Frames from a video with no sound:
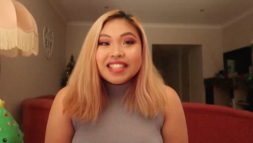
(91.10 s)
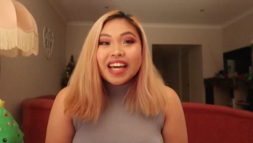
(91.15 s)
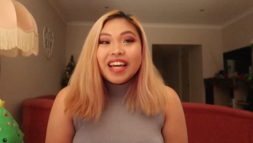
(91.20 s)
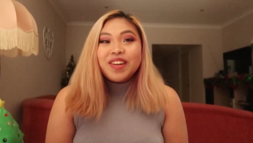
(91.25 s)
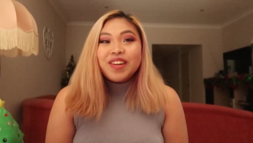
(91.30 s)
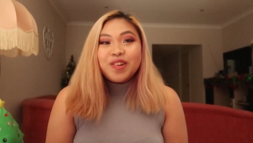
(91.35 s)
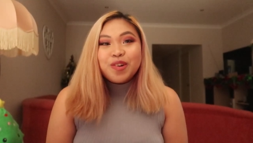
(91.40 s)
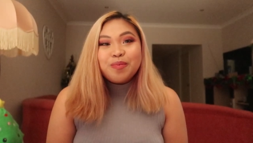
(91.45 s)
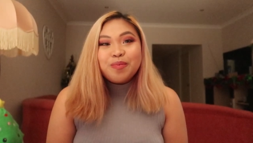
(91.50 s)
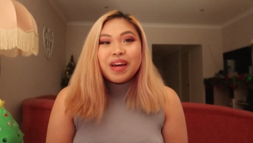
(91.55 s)

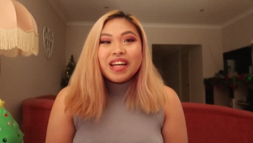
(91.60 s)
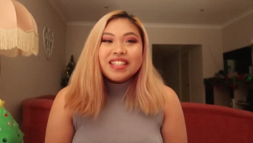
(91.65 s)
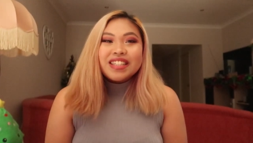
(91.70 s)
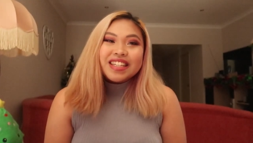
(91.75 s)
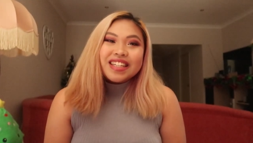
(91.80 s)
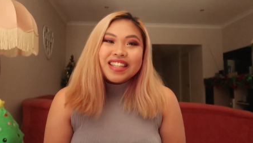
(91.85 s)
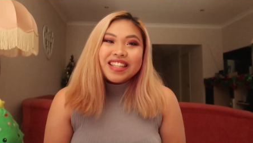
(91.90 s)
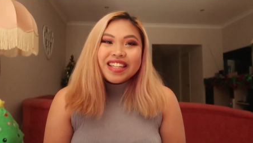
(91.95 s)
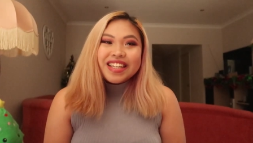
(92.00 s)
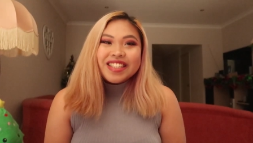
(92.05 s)
10
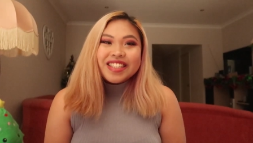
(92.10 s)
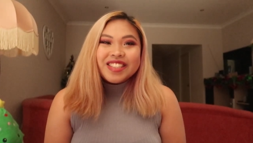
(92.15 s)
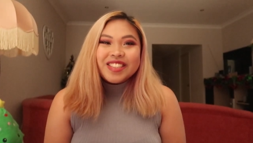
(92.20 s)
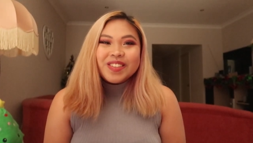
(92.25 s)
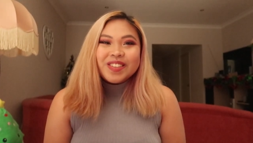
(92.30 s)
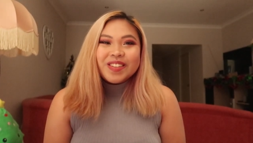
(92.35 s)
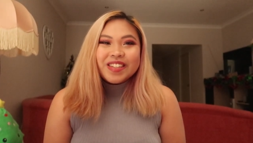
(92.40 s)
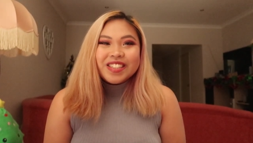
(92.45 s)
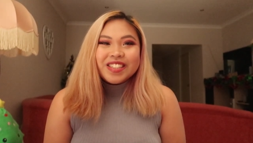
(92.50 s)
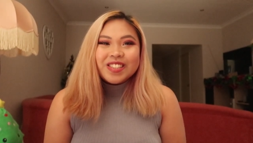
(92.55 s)
romantic things
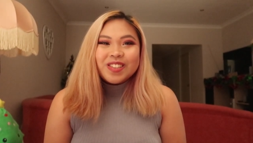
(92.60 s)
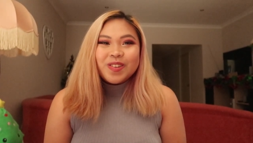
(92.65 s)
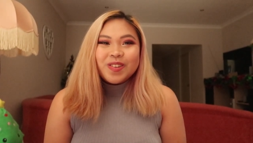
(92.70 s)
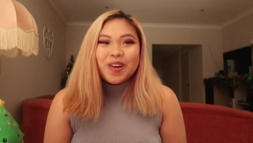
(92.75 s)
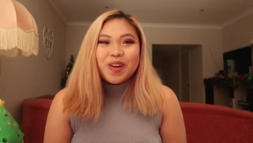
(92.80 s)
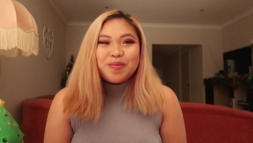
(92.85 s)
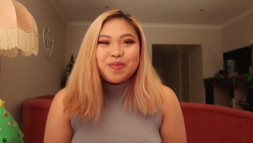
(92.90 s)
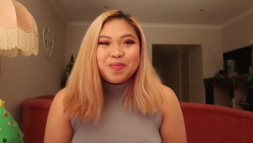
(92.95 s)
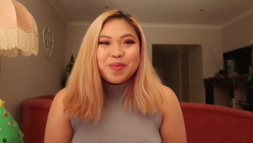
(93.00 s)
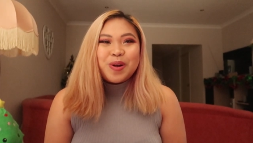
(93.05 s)
you can do
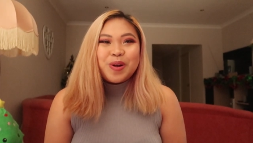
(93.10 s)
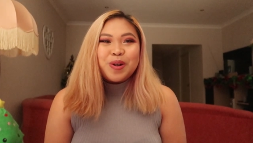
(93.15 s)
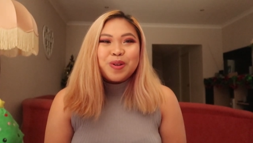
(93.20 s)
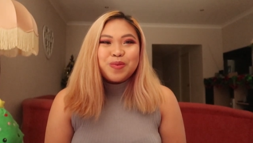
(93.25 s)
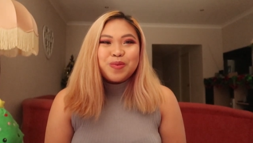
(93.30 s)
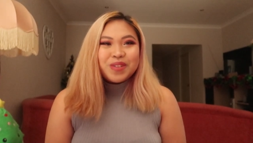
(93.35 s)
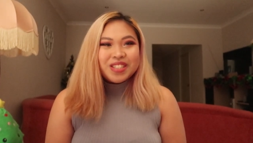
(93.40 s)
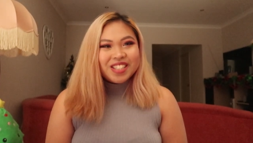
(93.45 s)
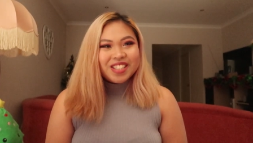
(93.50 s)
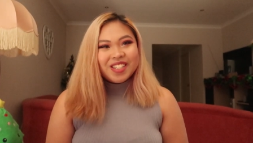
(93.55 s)
in
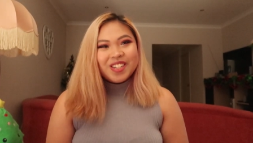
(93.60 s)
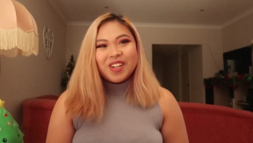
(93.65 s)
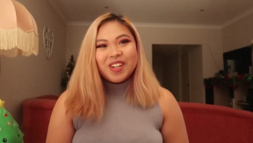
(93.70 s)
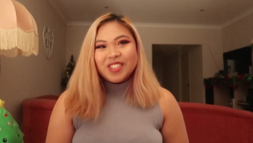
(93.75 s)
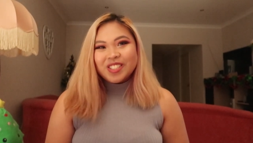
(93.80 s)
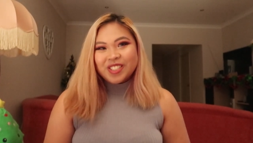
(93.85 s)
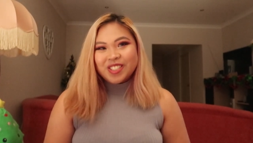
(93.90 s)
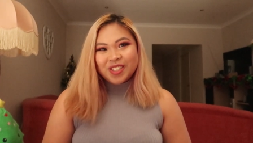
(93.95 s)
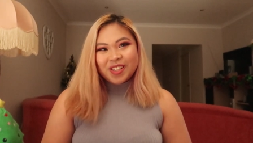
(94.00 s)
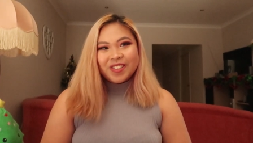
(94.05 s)
Perth, Western
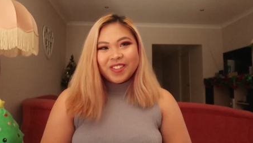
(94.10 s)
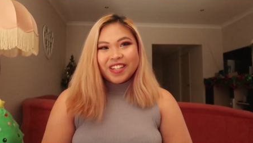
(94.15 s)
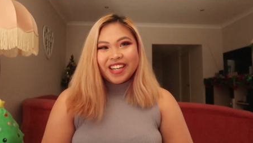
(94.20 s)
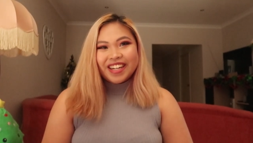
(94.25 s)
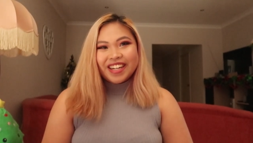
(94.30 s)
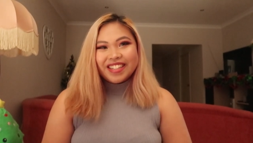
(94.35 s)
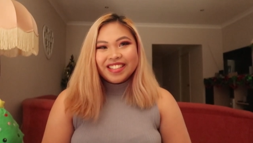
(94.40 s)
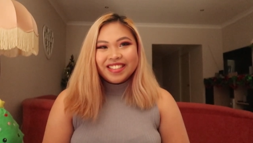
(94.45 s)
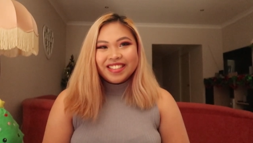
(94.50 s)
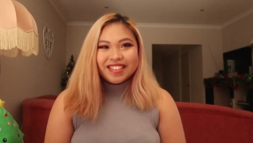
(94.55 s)

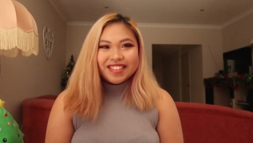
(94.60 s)
Australia.